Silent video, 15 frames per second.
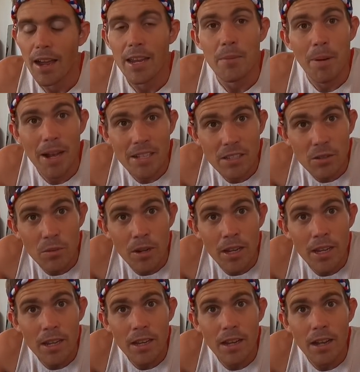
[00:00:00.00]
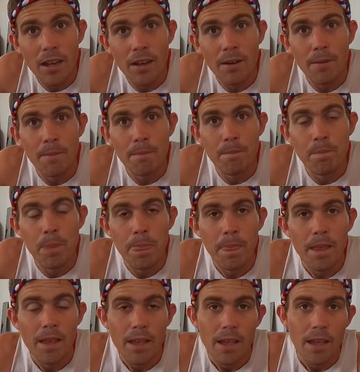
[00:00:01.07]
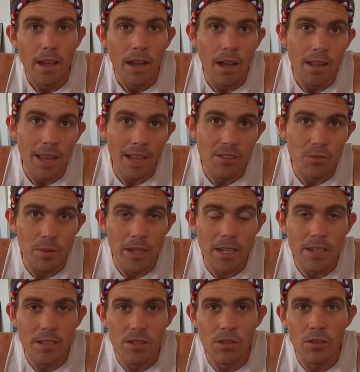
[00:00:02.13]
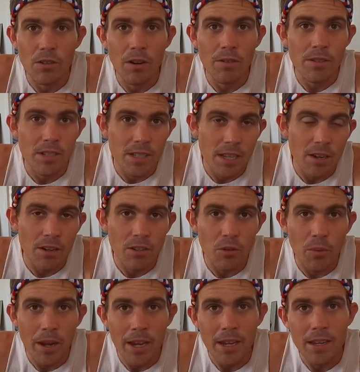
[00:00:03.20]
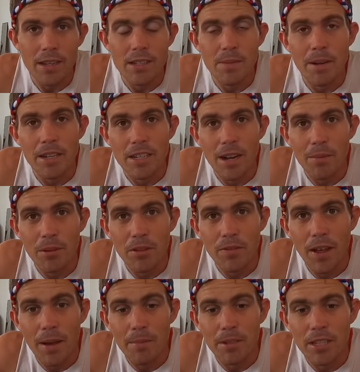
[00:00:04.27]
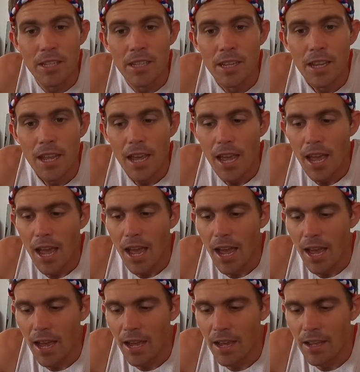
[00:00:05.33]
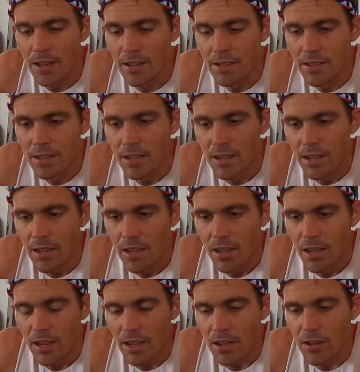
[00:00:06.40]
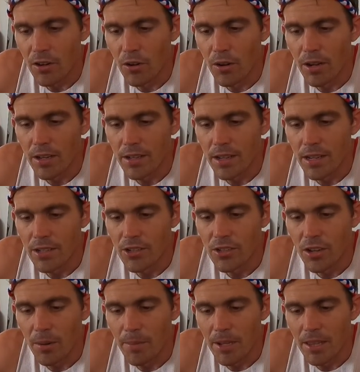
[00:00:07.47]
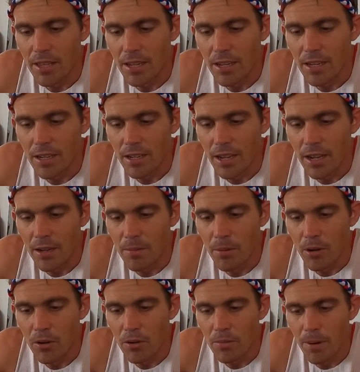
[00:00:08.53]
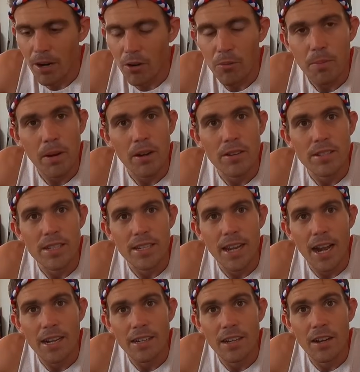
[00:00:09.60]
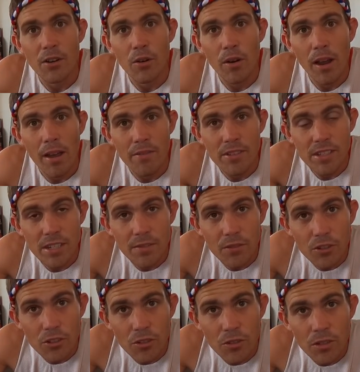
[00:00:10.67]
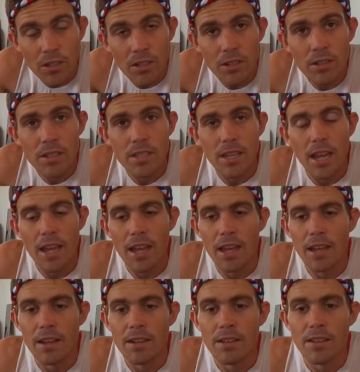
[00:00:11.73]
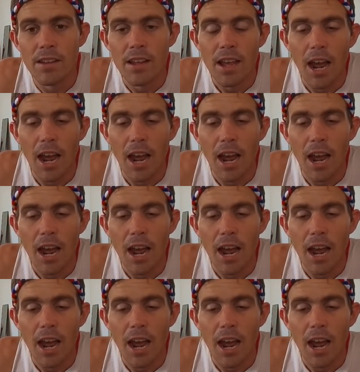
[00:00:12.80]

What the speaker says: he passed away last week, so I was there at the wake and spending time with the family. And you know, it just got me thinking again about my own parents in Canada who I haven't seen for 2 years, and